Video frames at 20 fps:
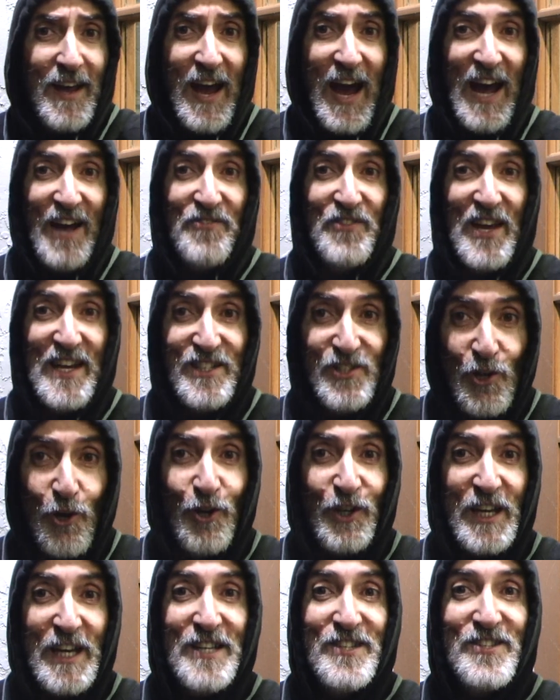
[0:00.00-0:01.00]
And they
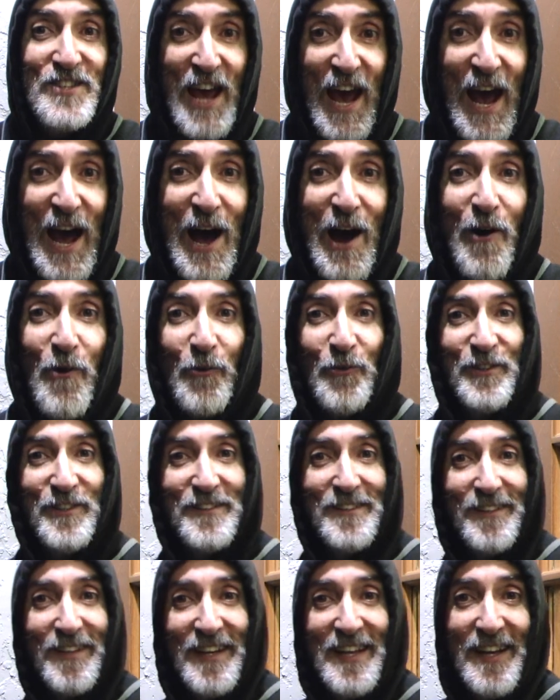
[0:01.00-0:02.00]
took it down.
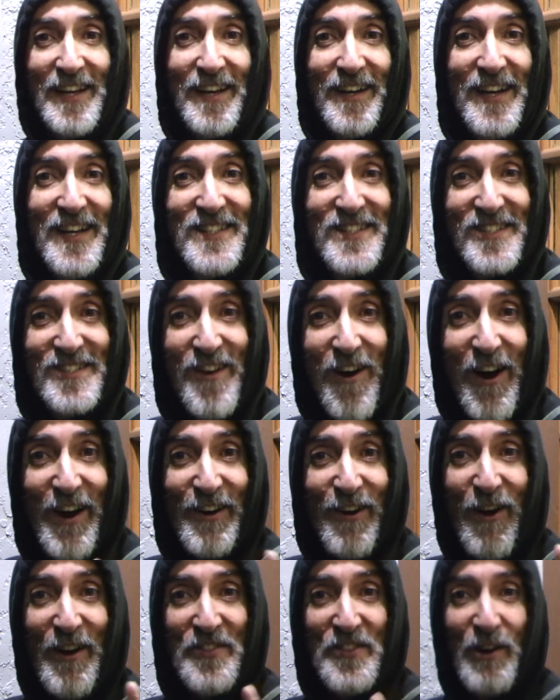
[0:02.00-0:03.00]
It's
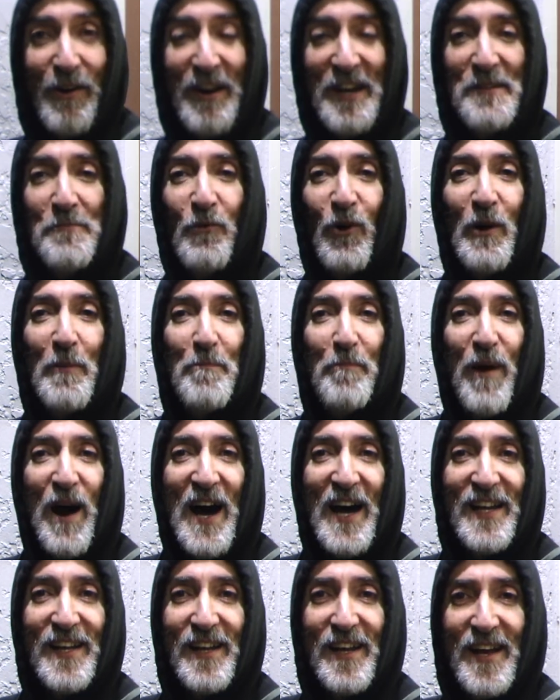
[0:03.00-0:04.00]
not on there anymore,
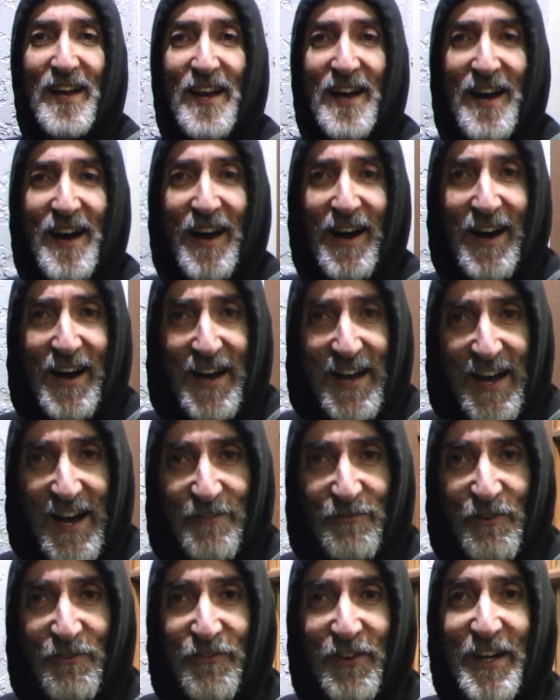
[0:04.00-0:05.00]
but I
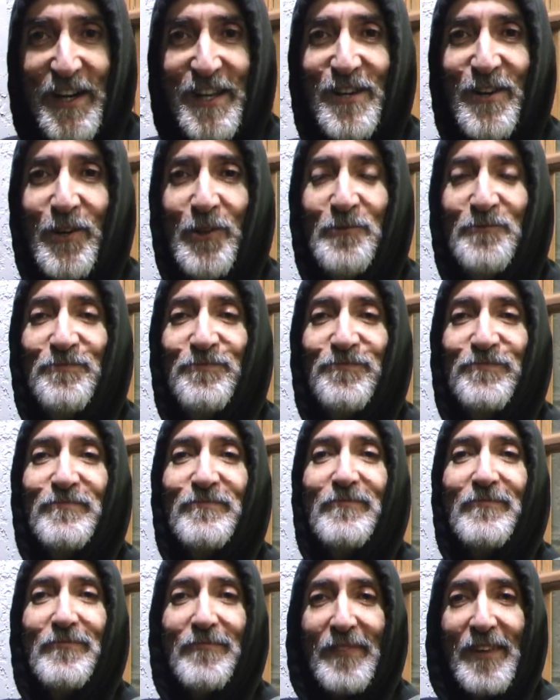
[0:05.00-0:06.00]
have a video
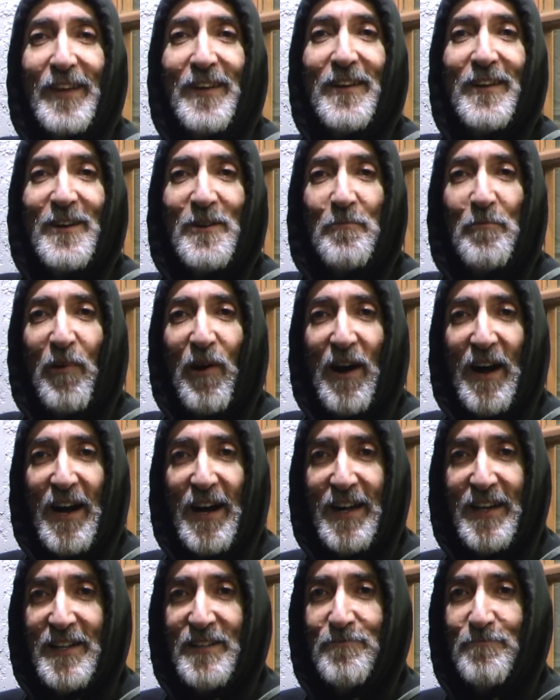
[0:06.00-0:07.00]

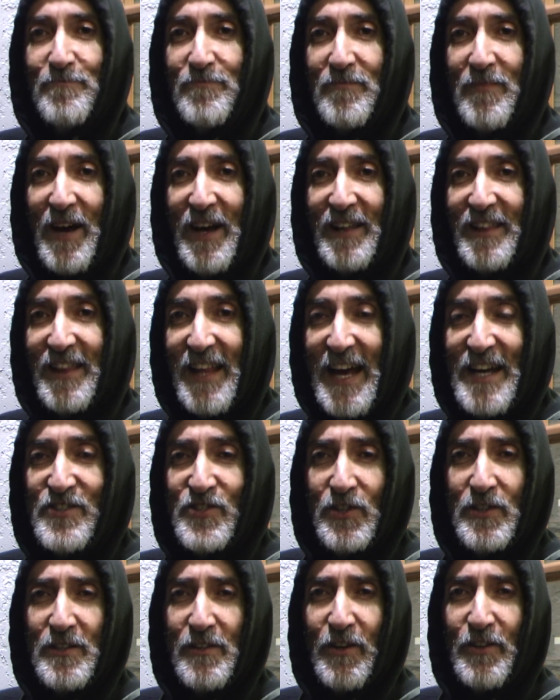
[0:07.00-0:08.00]
by a
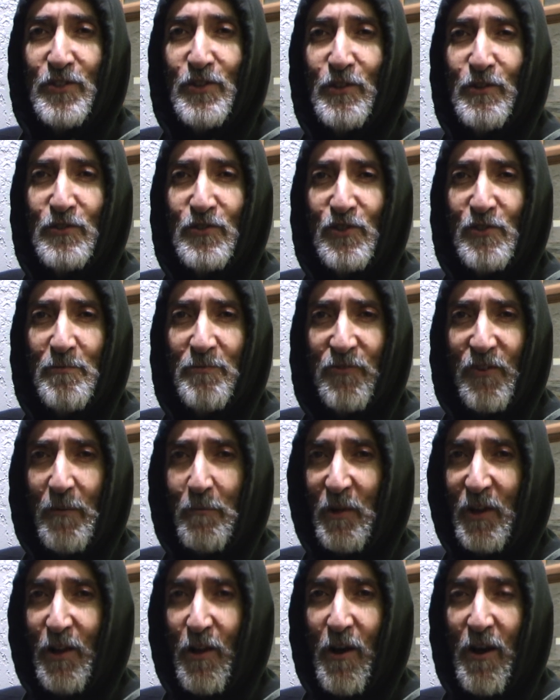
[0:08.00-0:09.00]
legend on YouTube
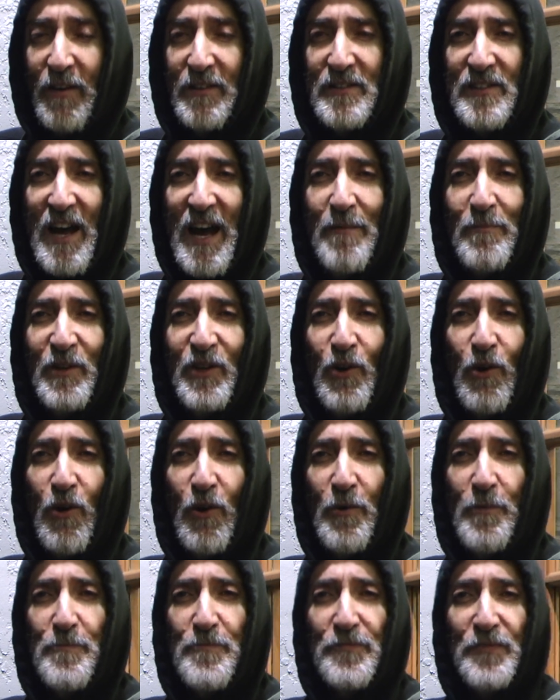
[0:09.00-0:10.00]
from a long time
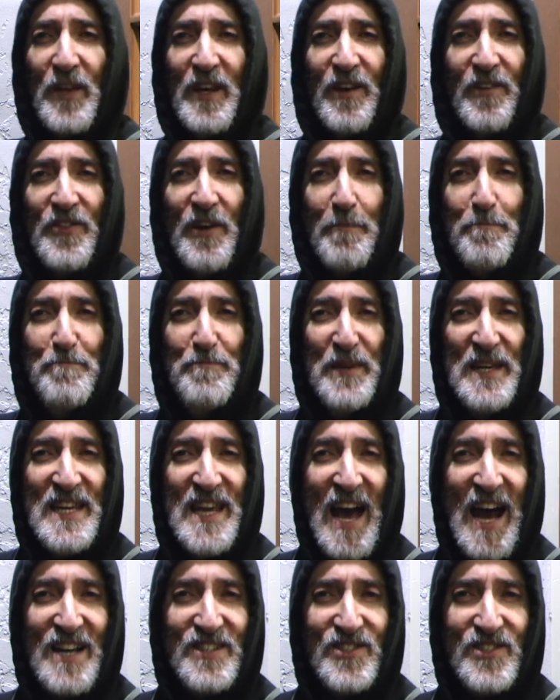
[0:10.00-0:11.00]
ago, the
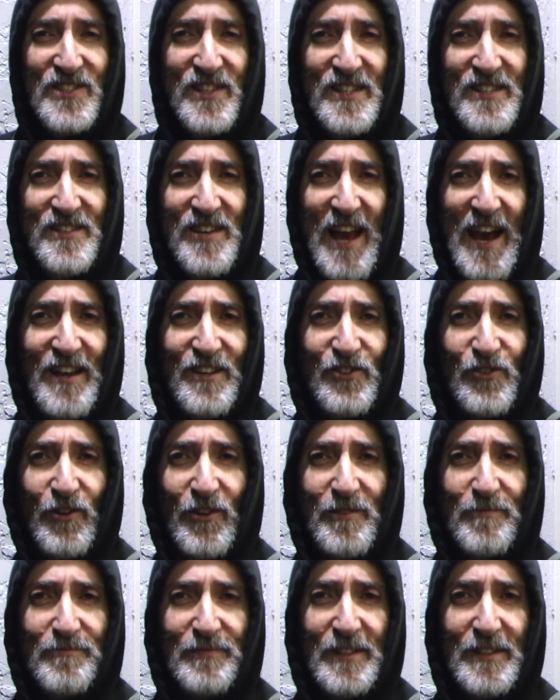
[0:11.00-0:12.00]
BS detector.